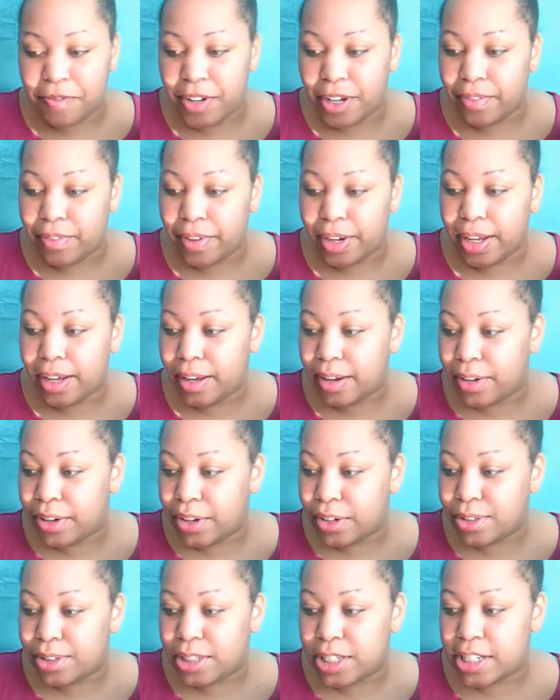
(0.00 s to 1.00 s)
favorite
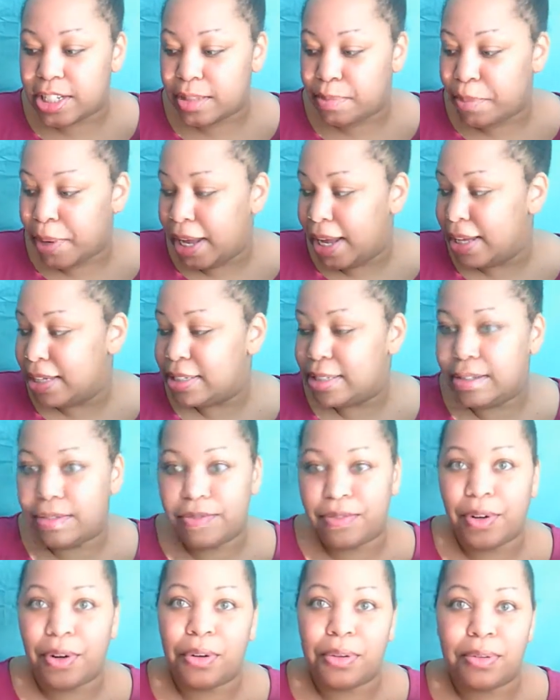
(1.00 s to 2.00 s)
color just by
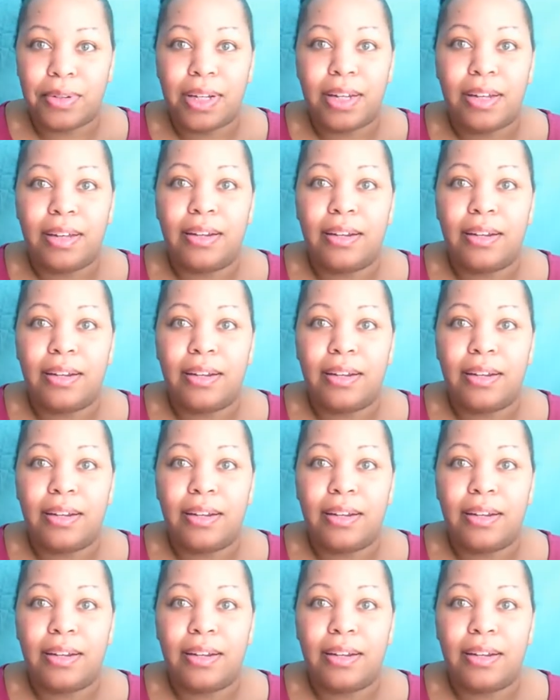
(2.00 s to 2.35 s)
default.